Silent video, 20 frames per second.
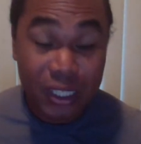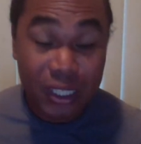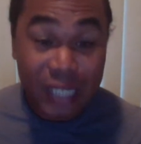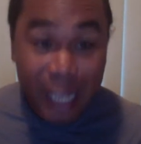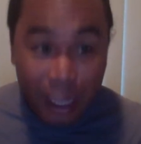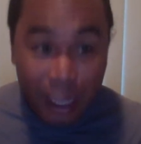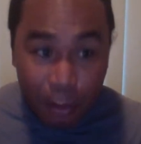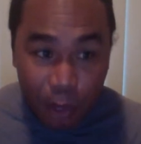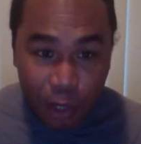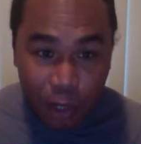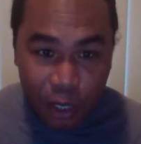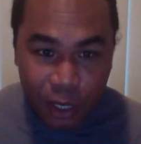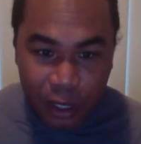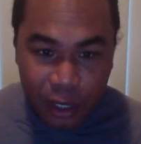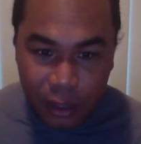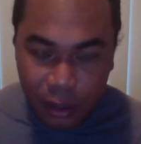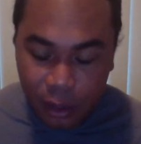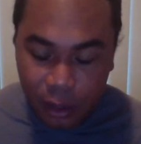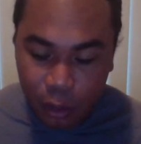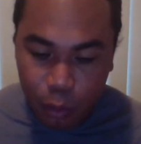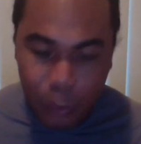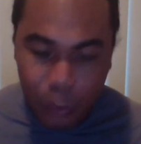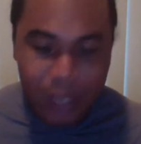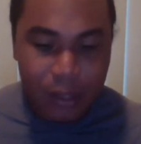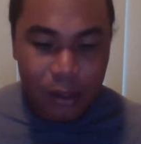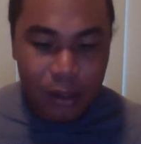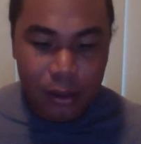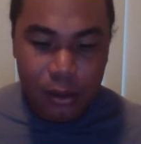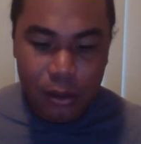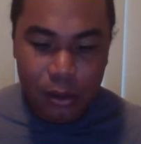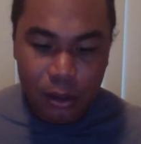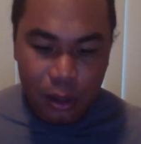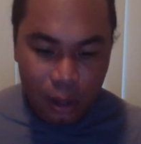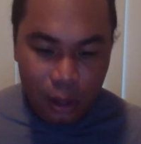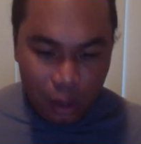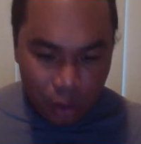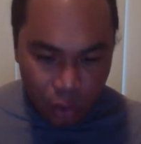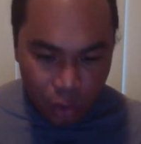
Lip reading: take me underneath their wings,